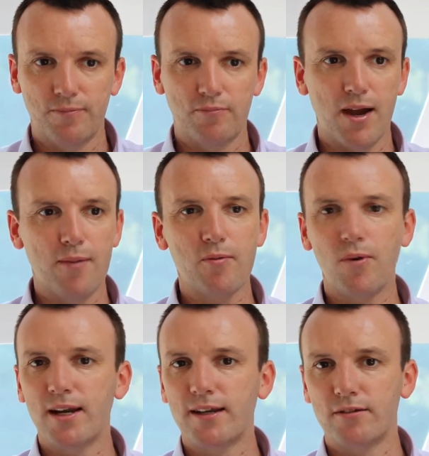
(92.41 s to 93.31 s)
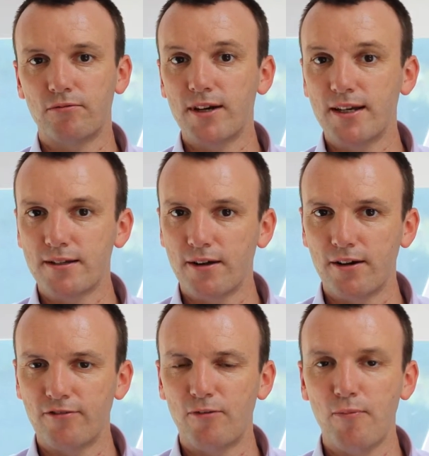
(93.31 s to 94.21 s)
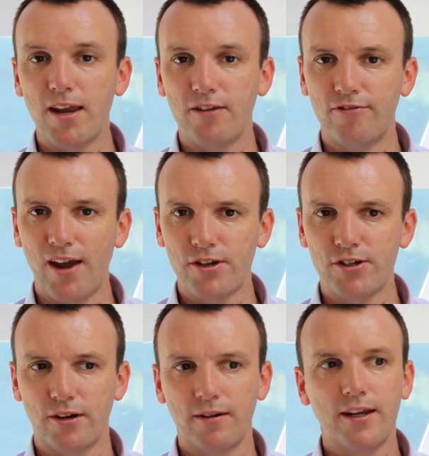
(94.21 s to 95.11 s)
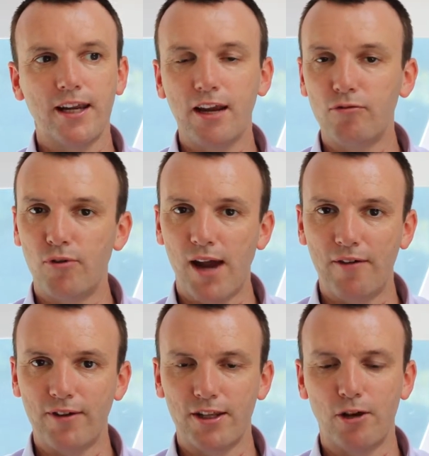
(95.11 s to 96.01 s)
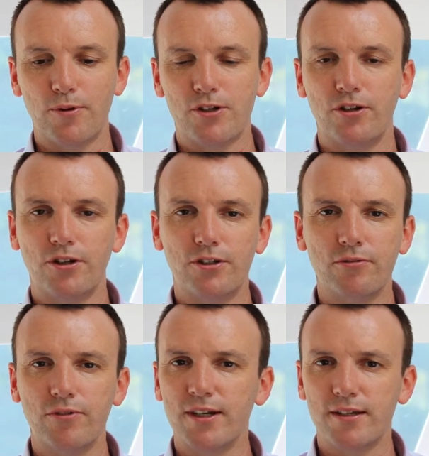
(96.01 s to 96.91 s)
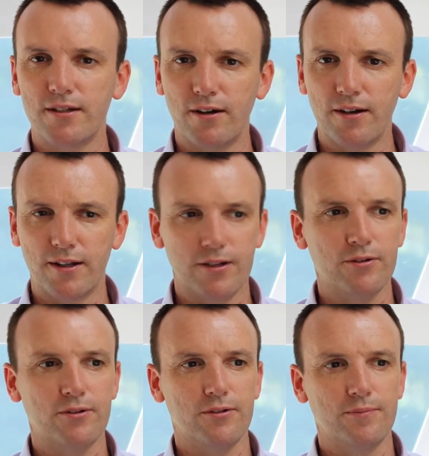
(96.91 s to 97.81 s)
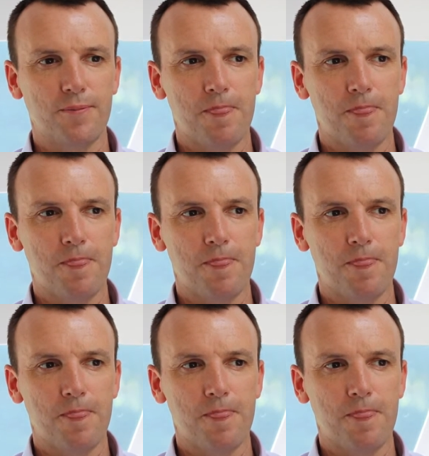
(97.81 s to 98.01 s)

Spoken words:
Maybe we need to redesign it for manufacture if we're having the opportunity to redesign it at all.